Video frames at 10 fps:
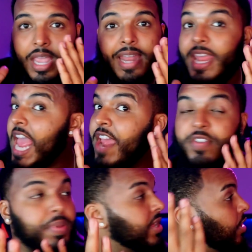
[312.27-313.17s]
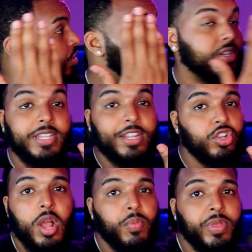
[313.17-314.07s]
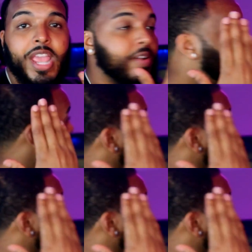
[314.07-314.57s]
and everybody else who does that job with me, every